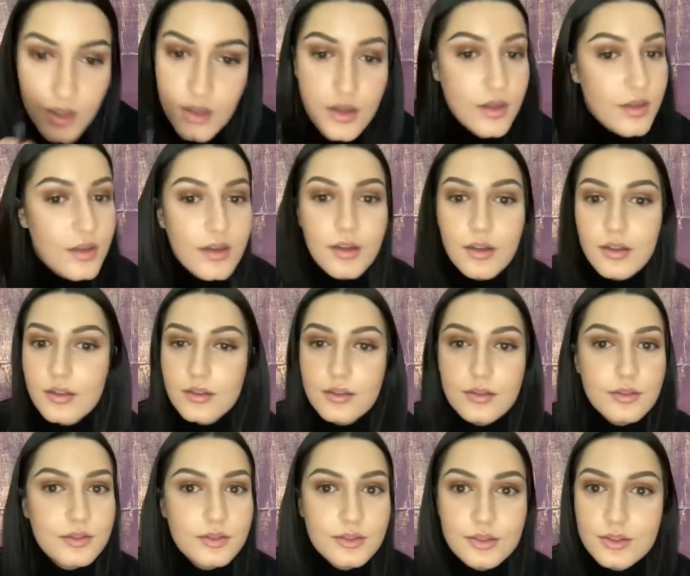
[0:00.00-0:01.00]

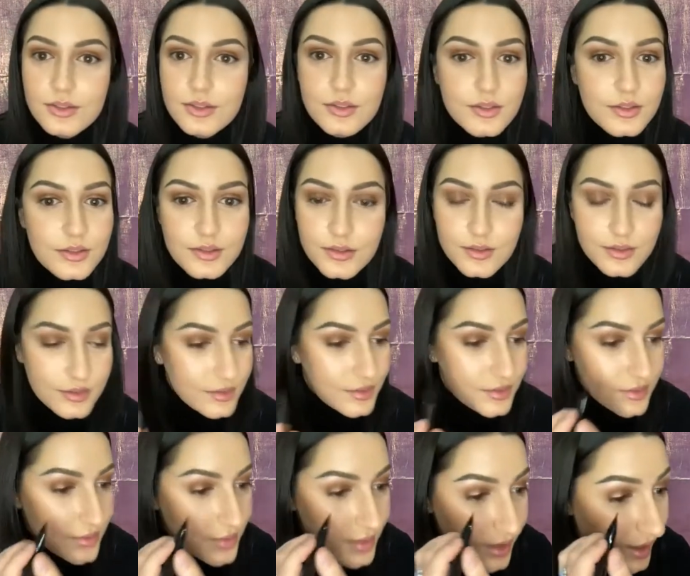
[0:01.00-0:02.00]
No.
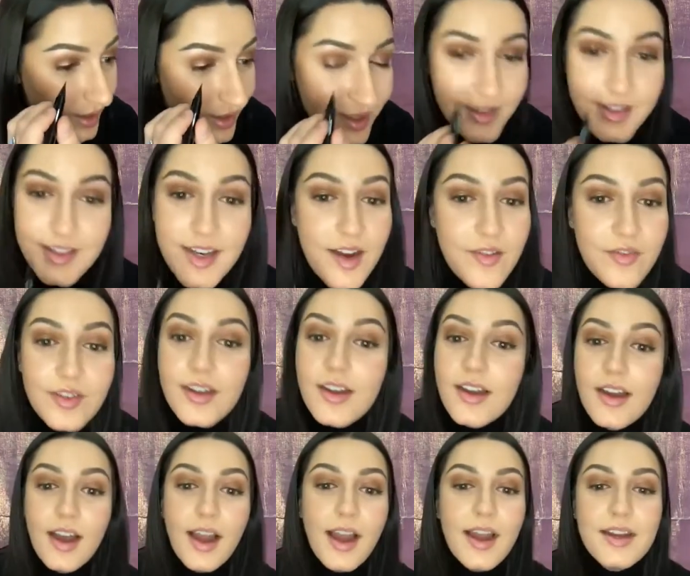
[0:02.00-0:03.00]
I could never.
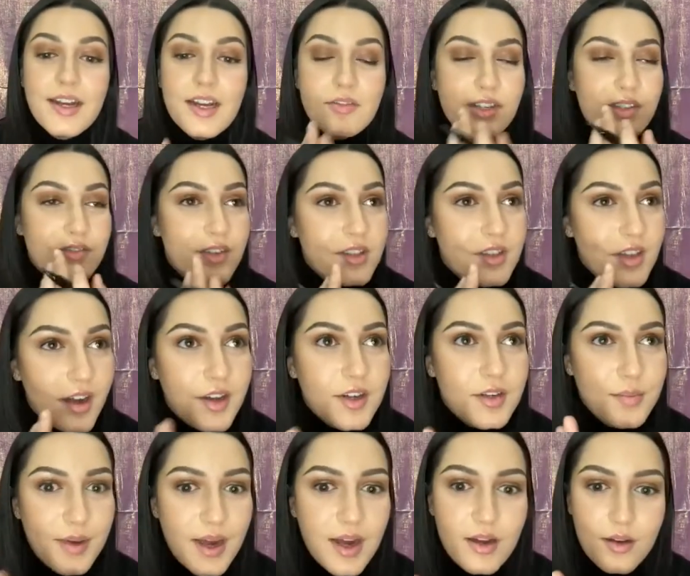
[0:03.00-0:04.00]
I never even thought
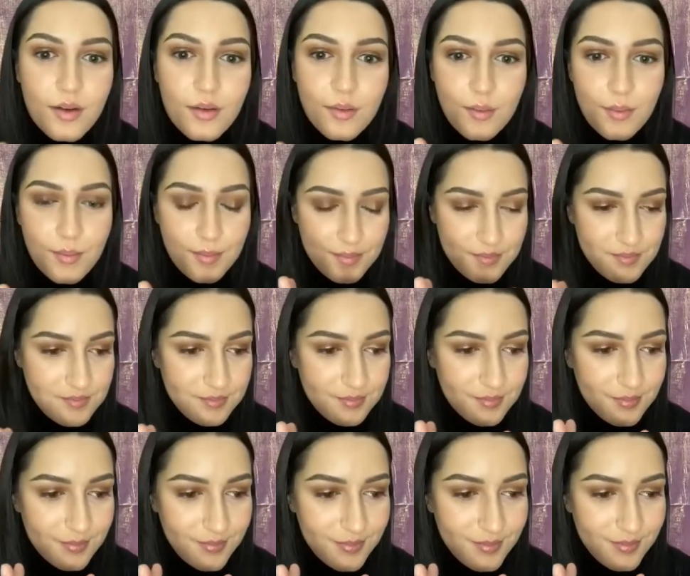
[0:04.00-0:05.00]
about
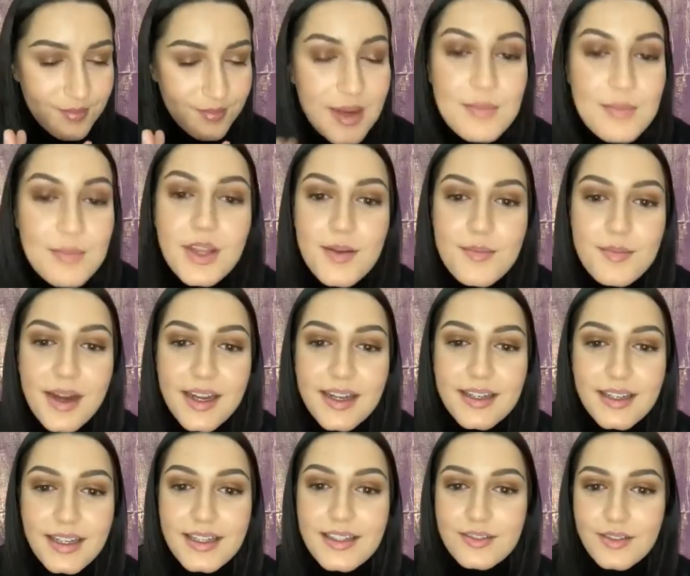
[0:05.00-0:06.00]
people that might
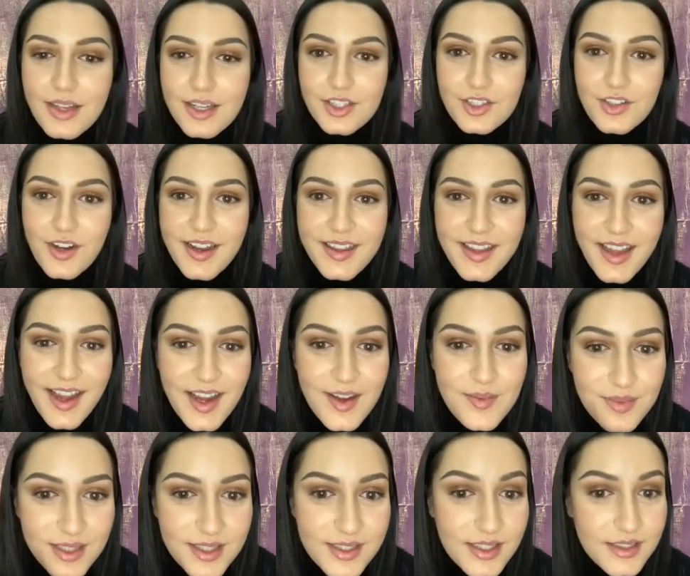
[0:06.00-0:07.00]
need like try that
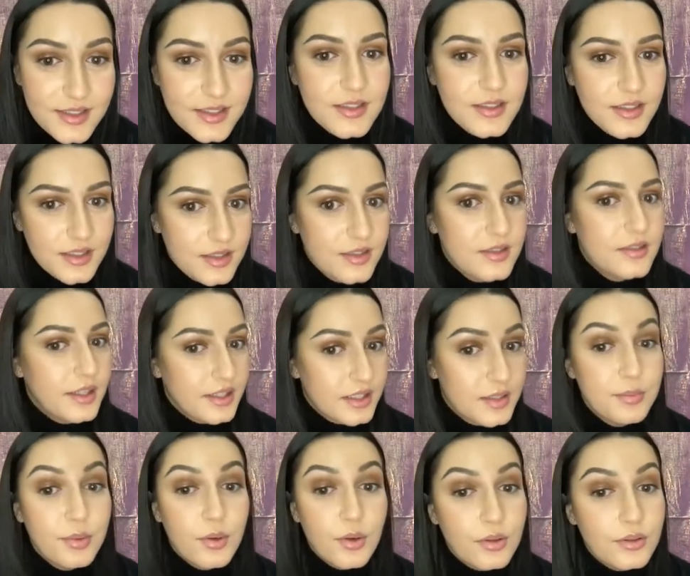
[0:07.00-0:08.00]
because that's
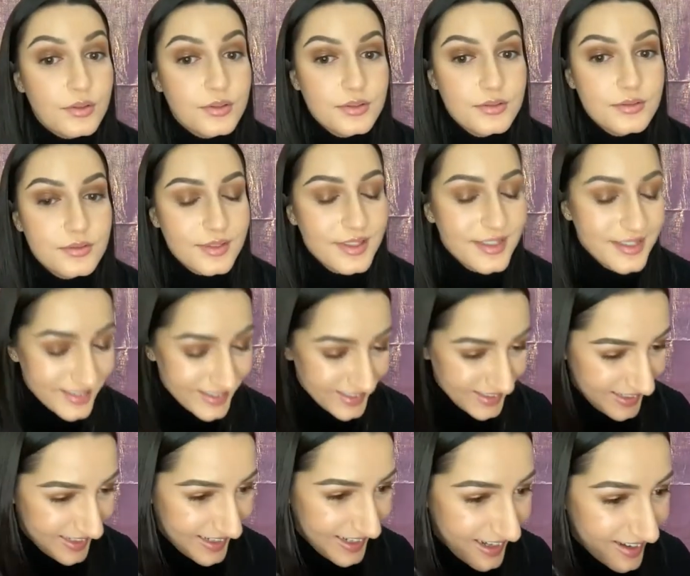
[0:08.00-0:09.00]
bold.
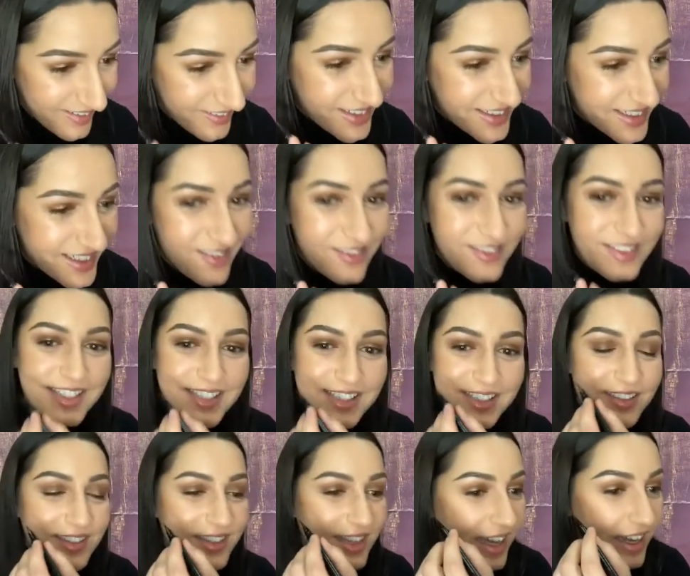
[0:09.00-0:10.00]
I would never
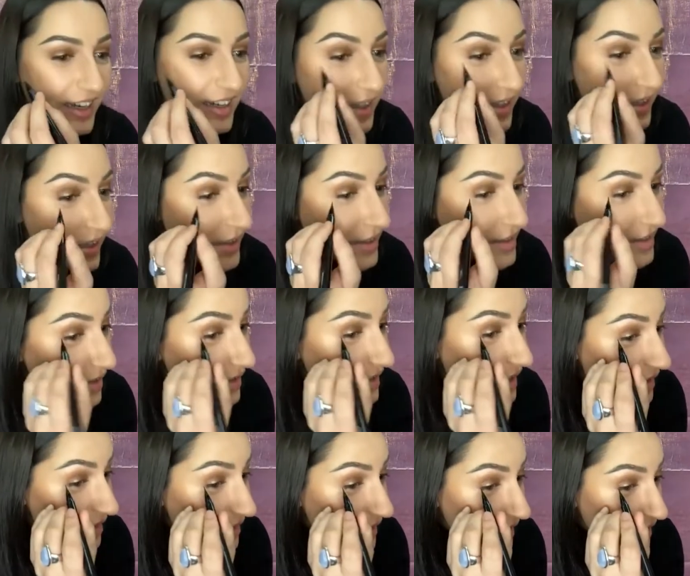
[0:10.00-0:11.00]
do that. So
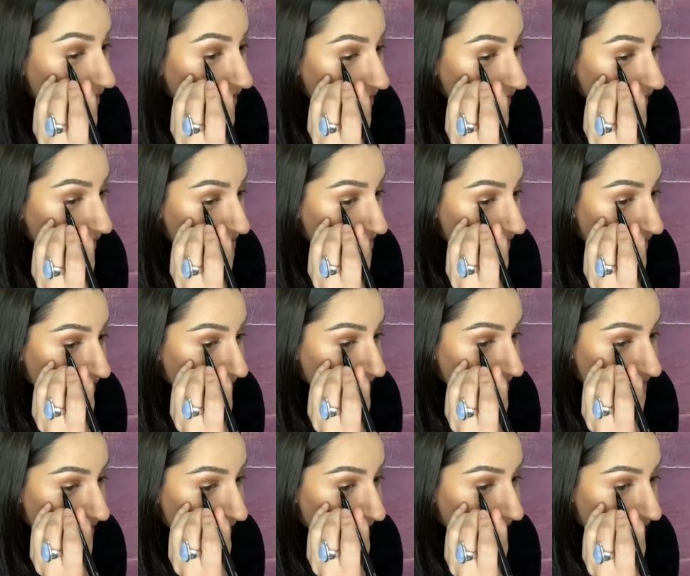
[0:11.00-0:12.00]
I think like Jonathan
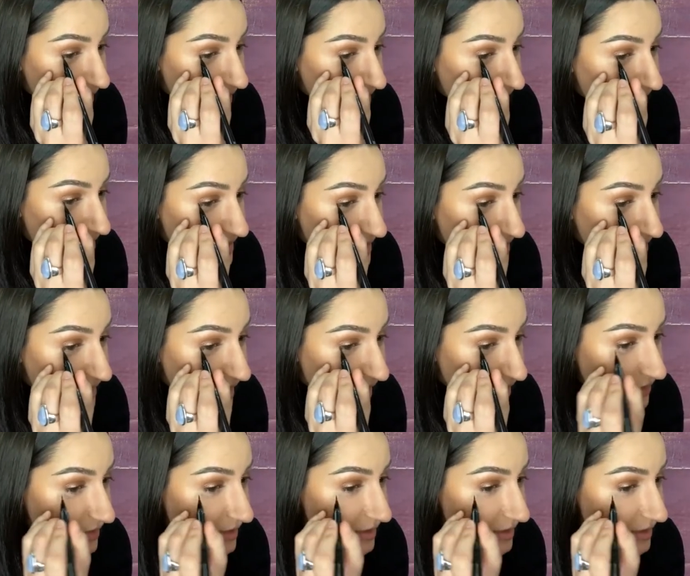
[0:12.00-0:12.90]
said, it is definitely